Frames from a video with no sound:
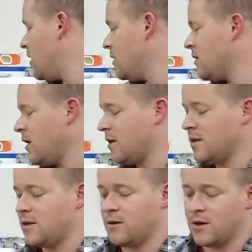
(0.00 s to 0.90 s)
I also got
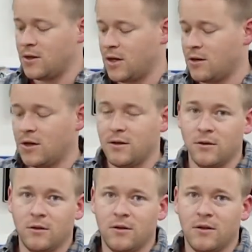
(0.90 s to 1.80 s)
this new inner tie rod
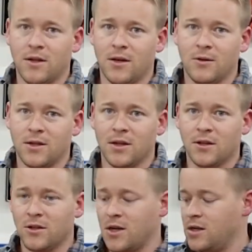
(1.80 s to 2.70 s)
tool that I was going
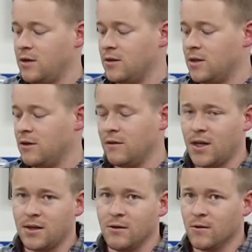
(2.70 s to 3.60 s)
to try and use too if
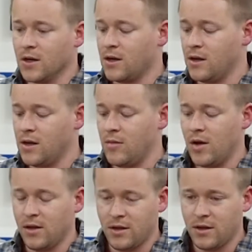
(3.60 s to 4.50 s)
that didn't work,
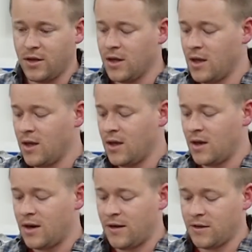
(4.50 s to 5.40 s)
but luckily
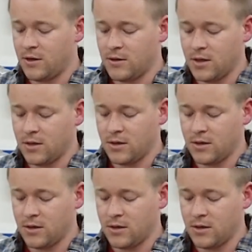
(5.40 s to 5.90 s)
I didn't have to use it.